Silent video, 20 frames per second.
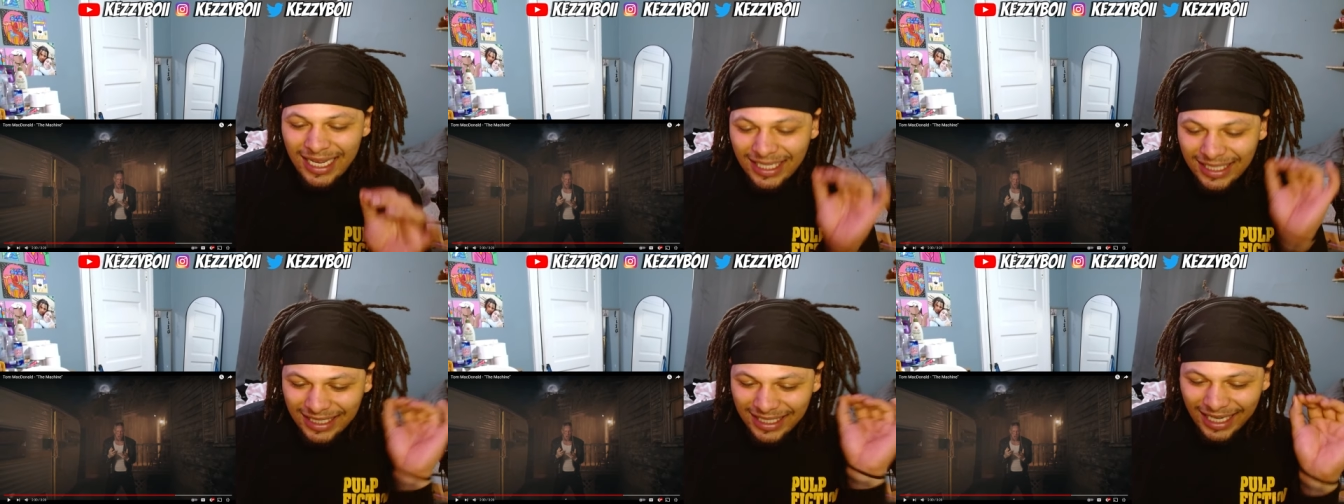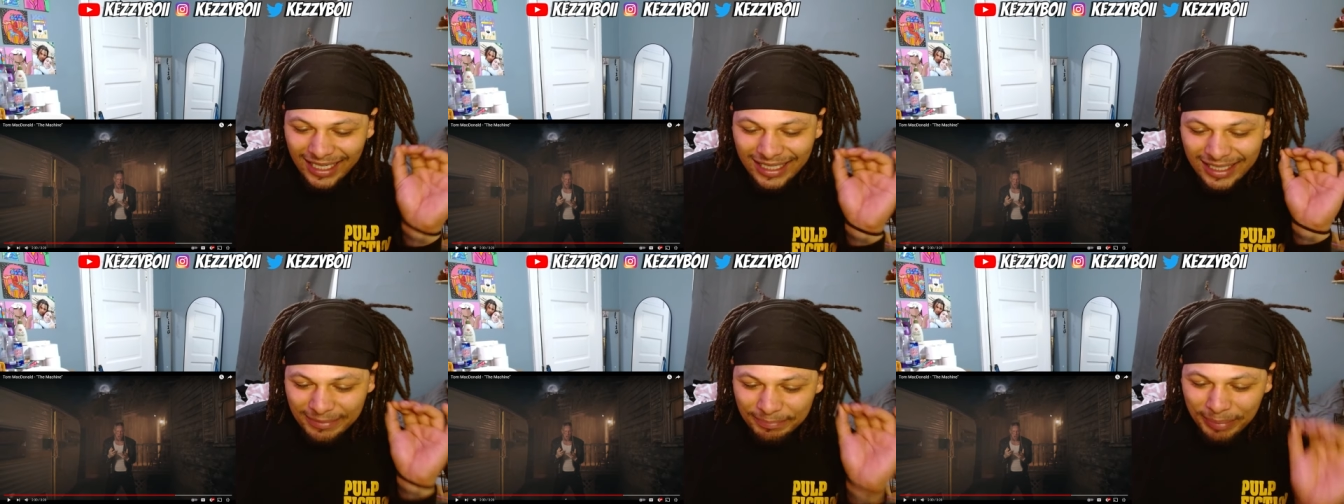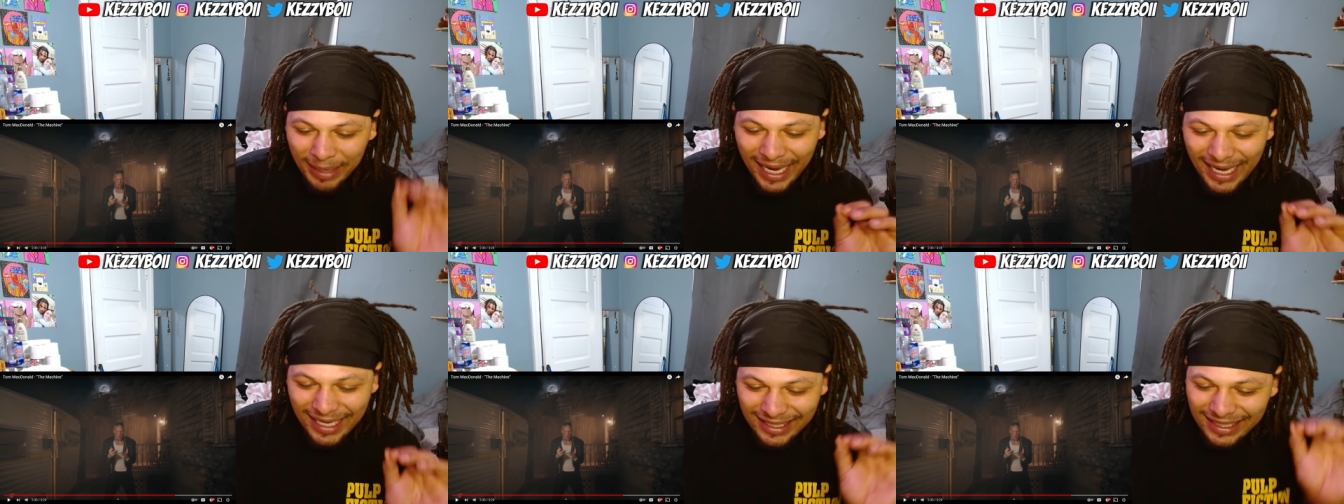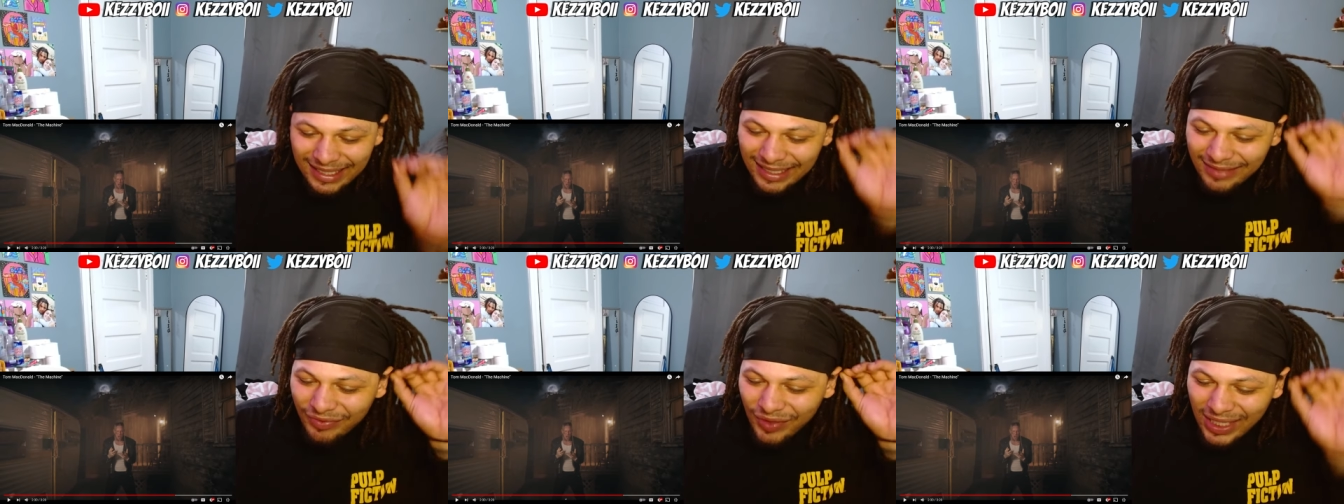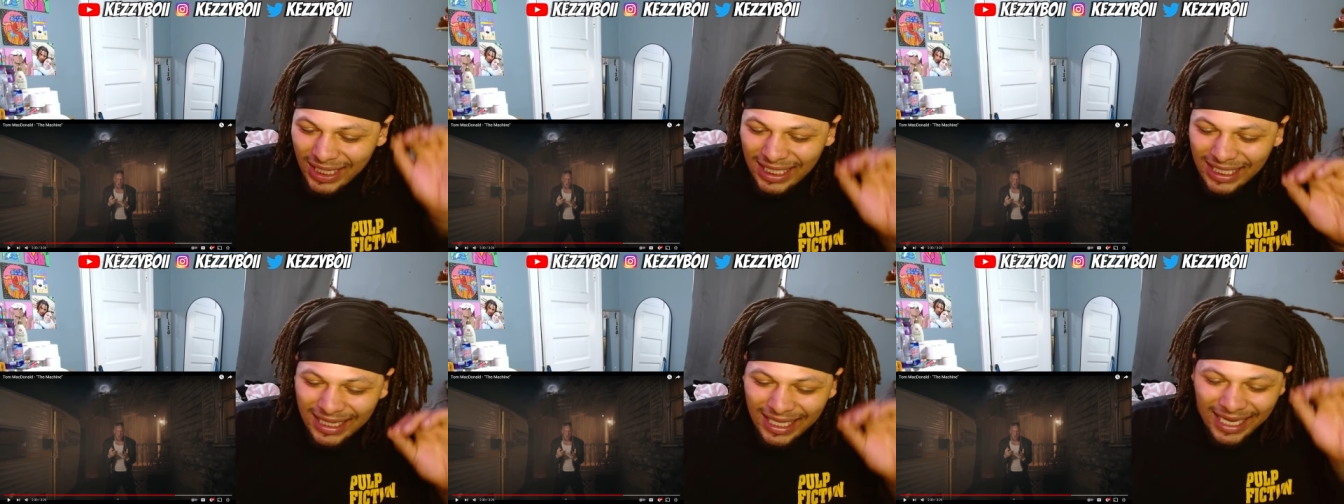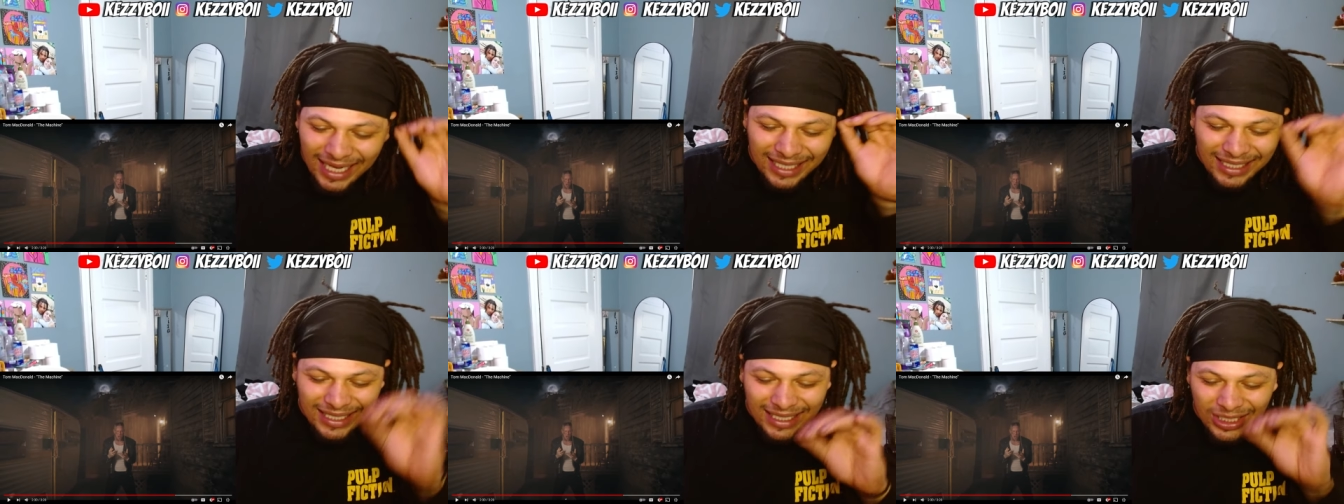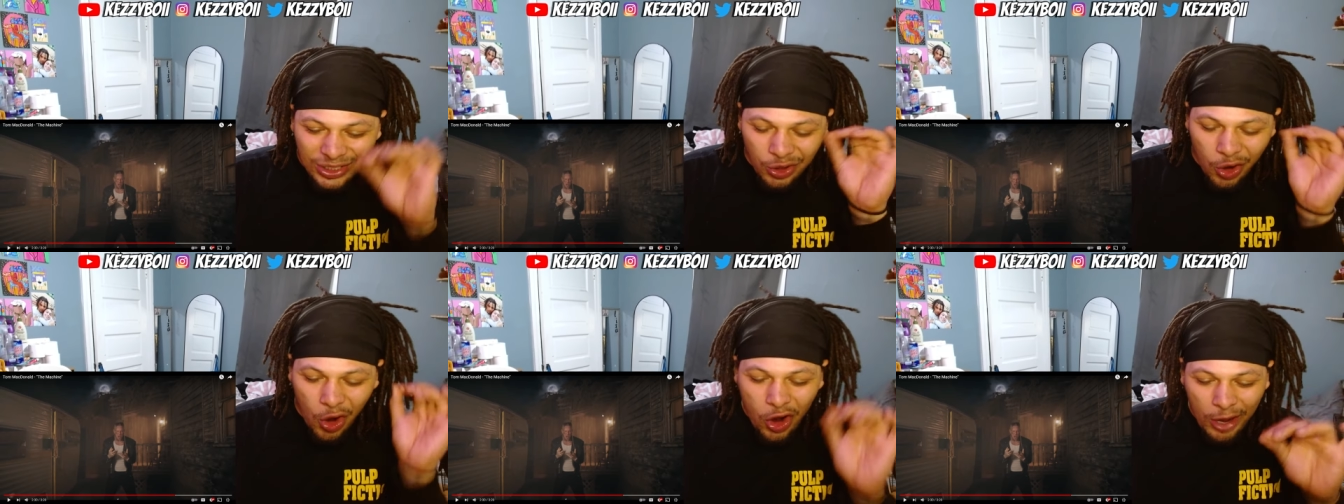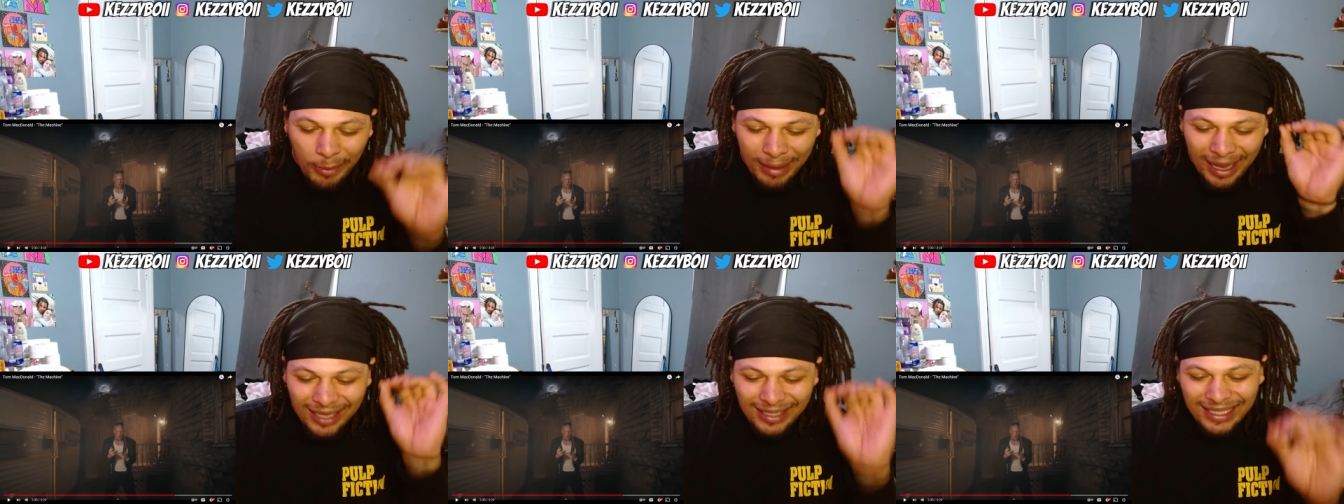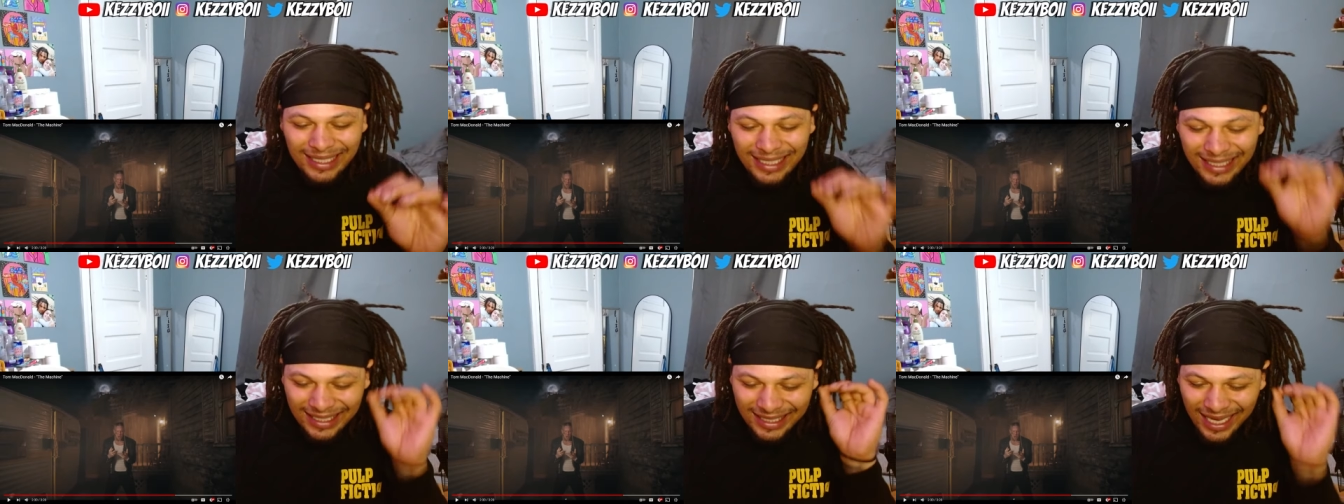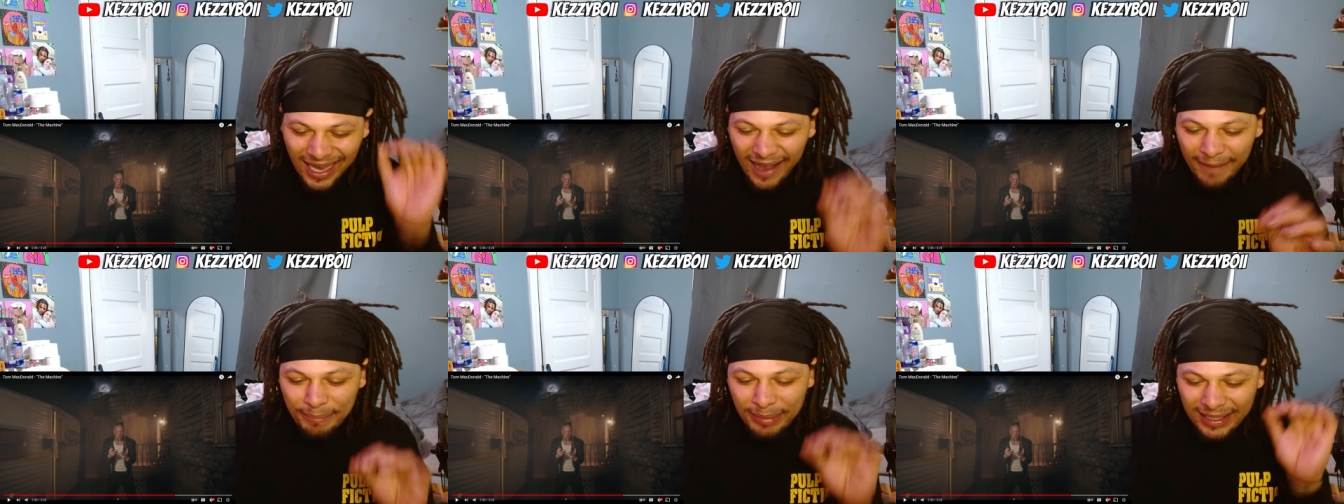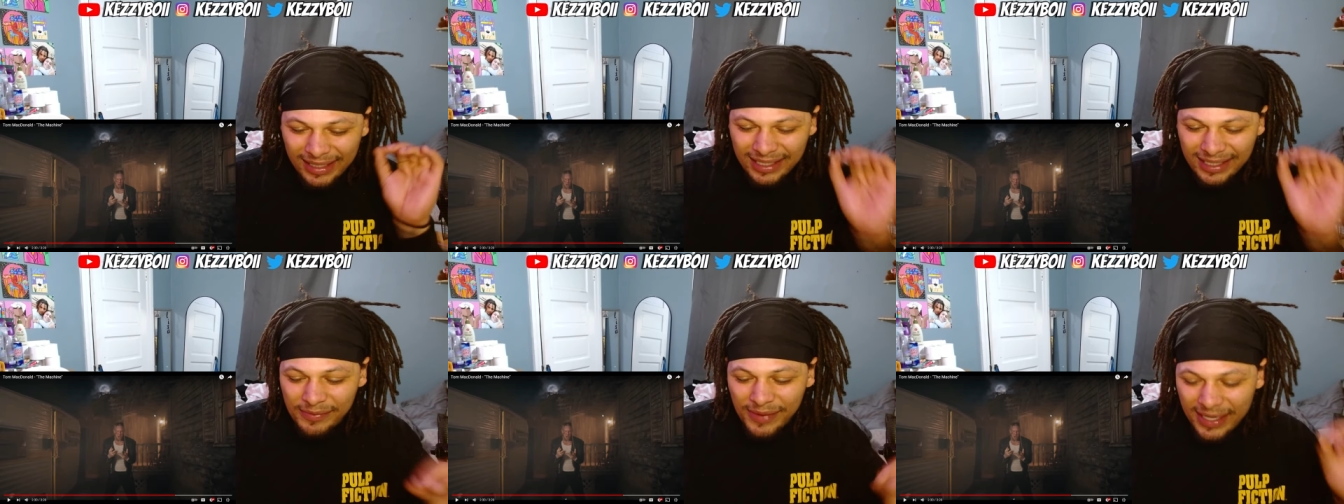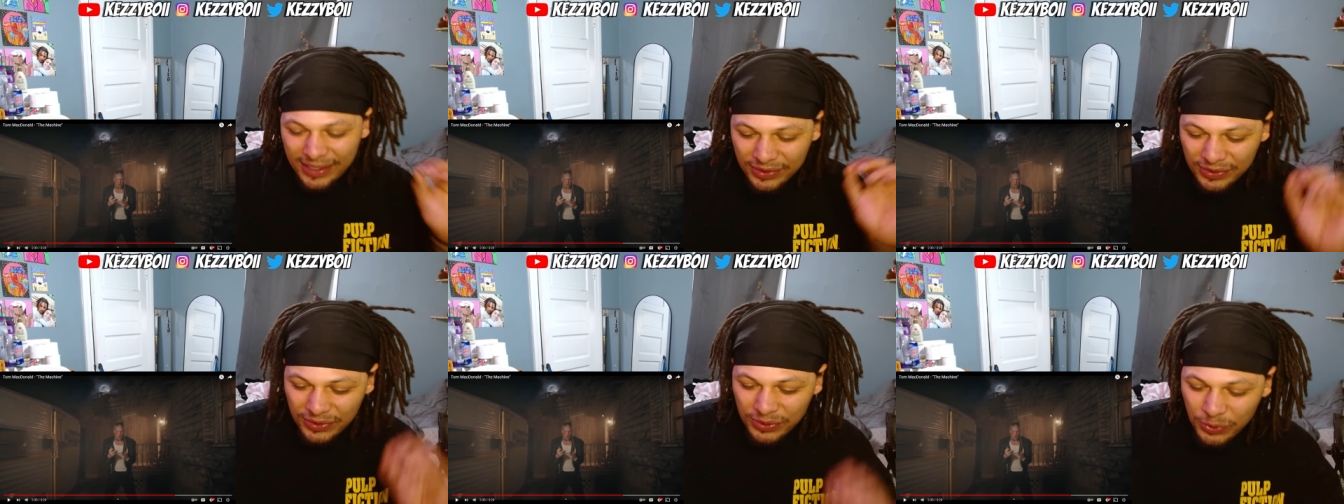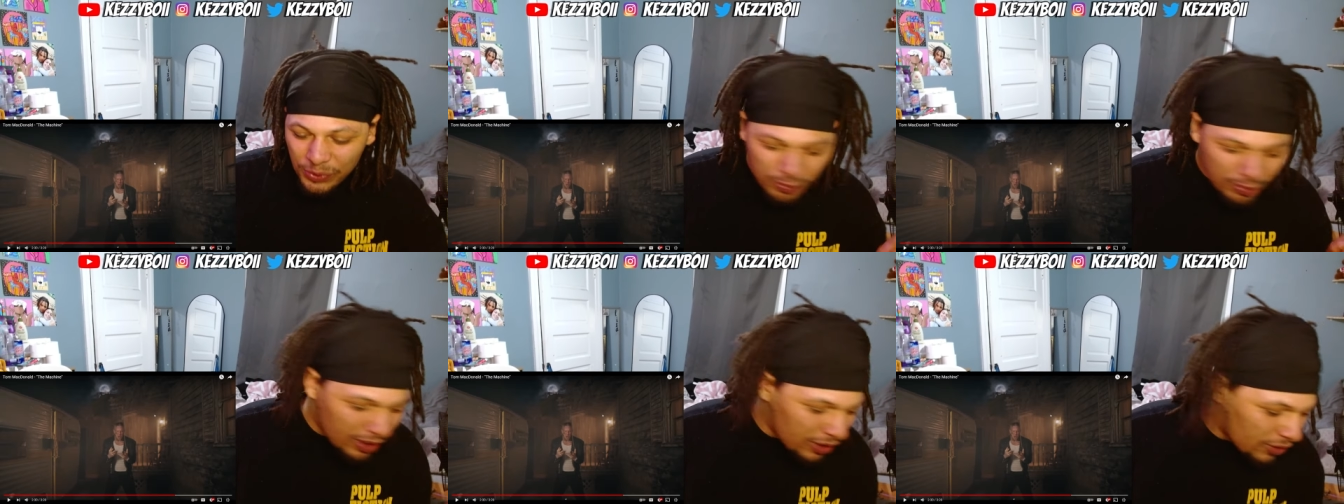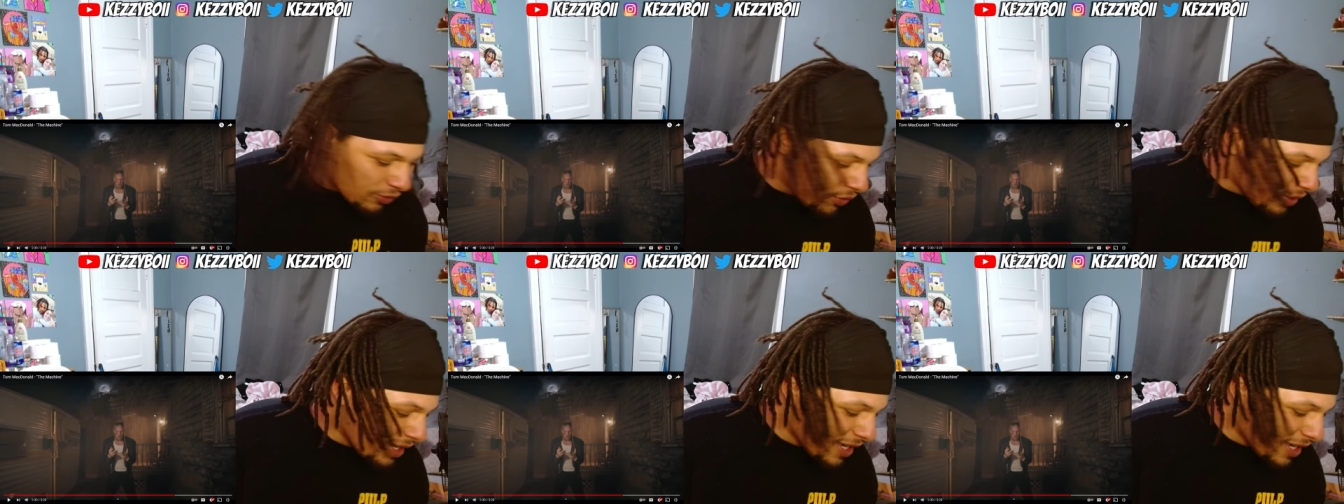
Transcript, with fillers: touch base and really like just talk about these topics the way you do, bro.